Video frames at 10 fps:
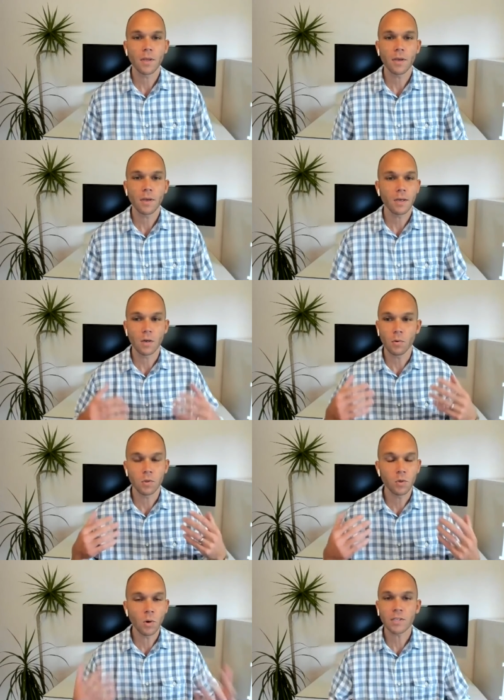you know, you
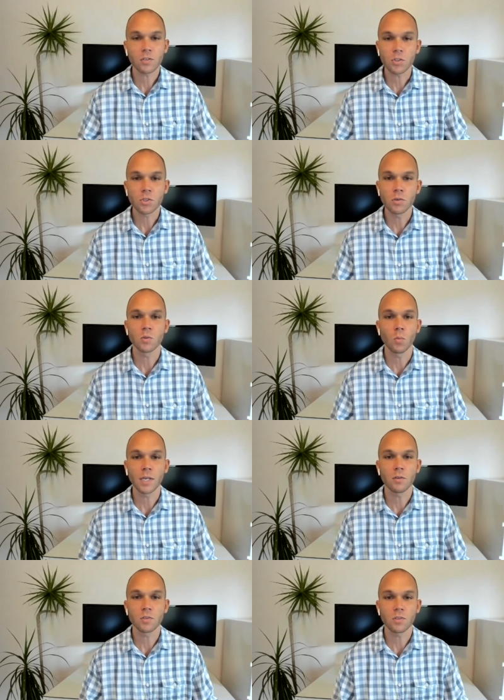don't get to choose when
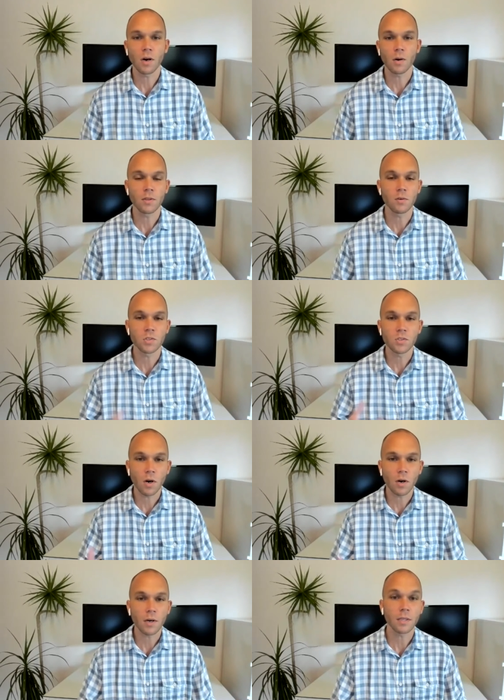you start, whether you start
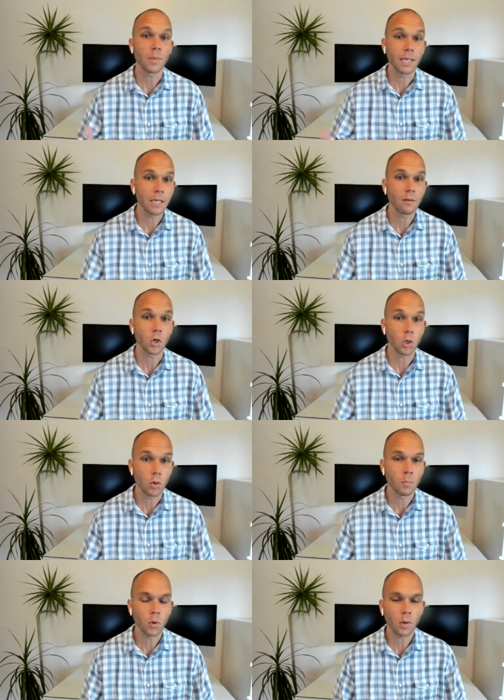at the beginning of a
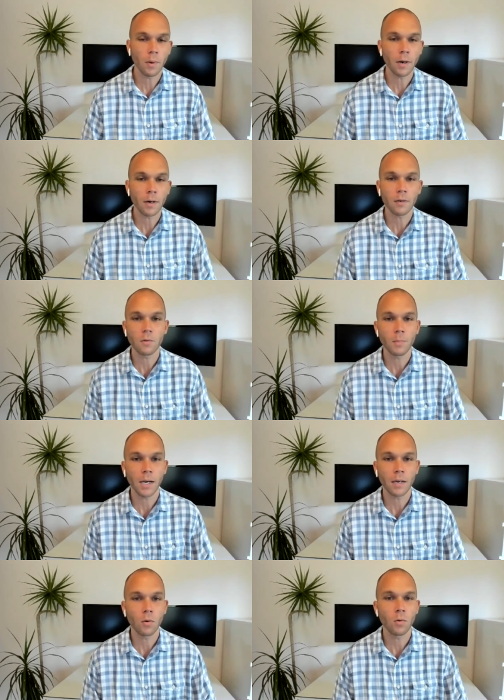good bull market for buy
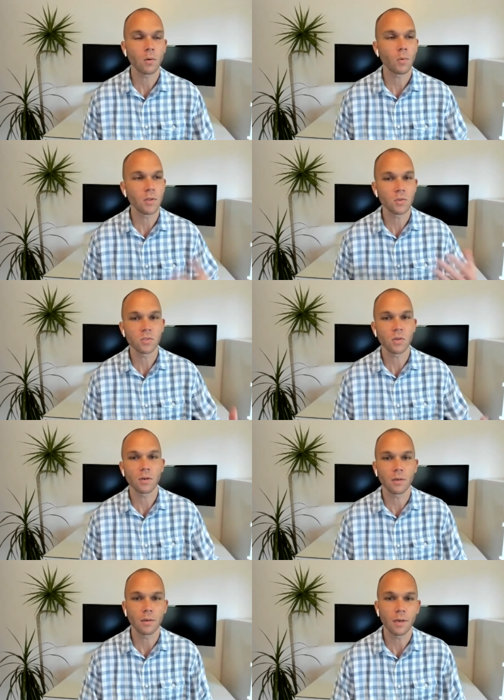and hold or whether you start at
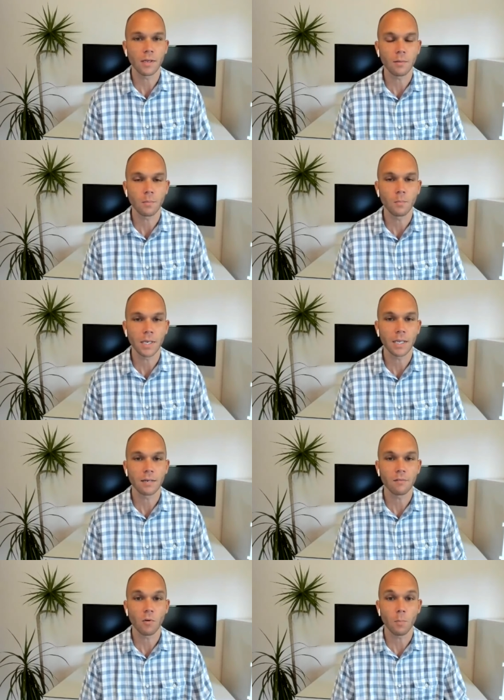the at the beginning of
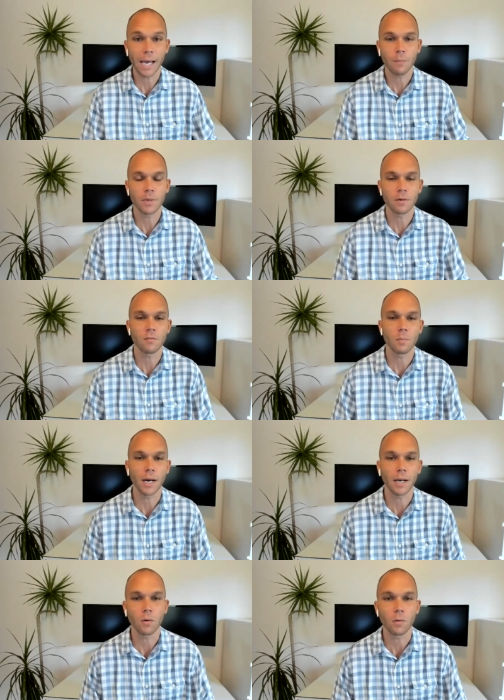a bad period for buy
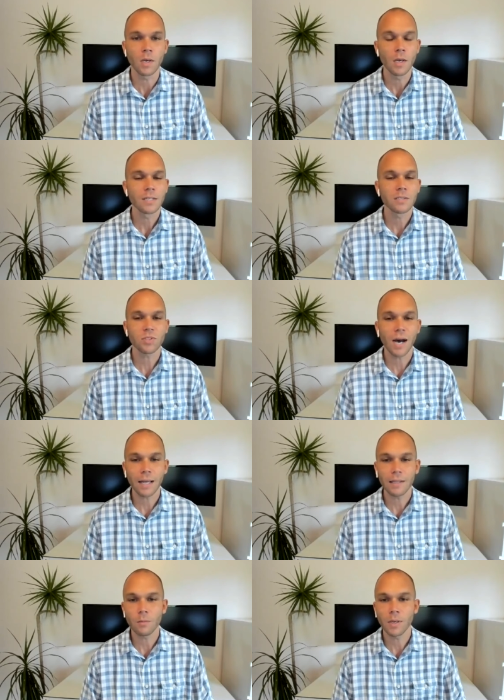and hold. So it's
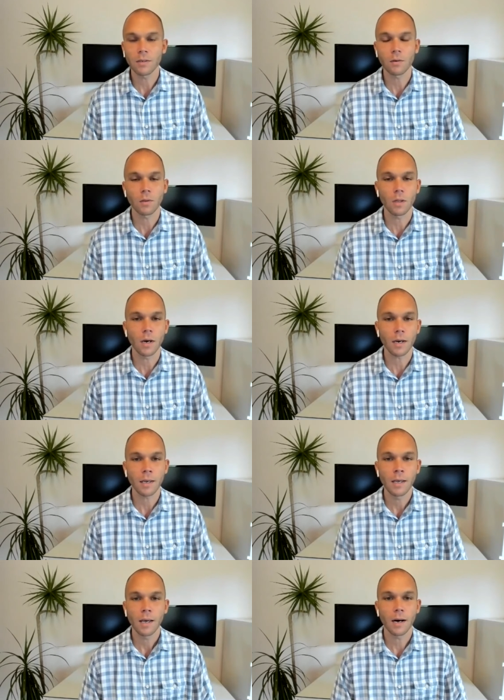highly dependent on luck.
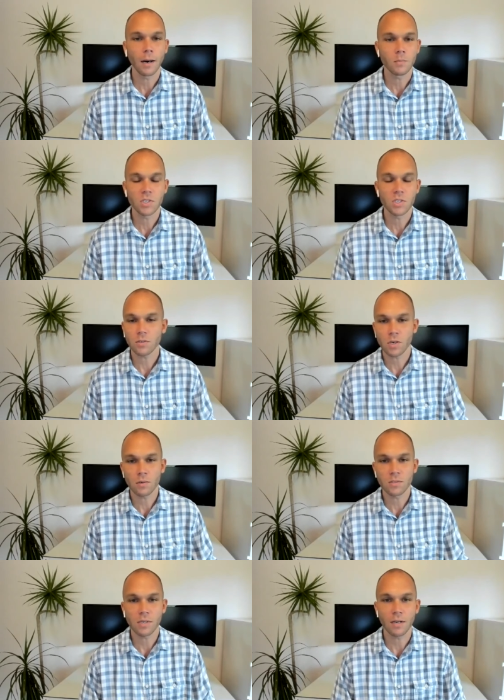Um, just like
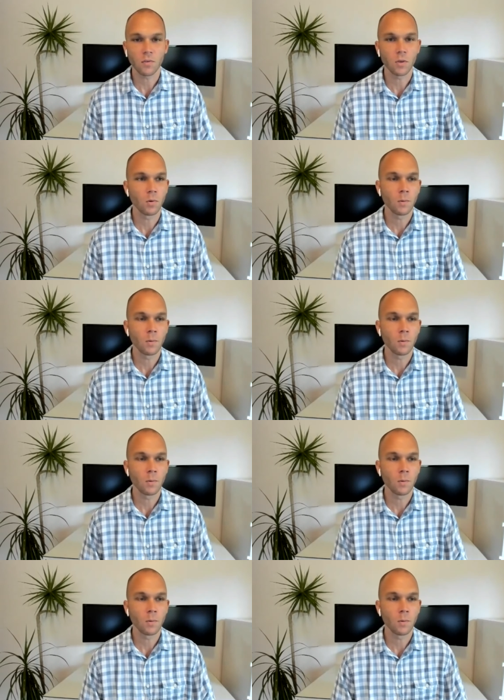Charles said, if you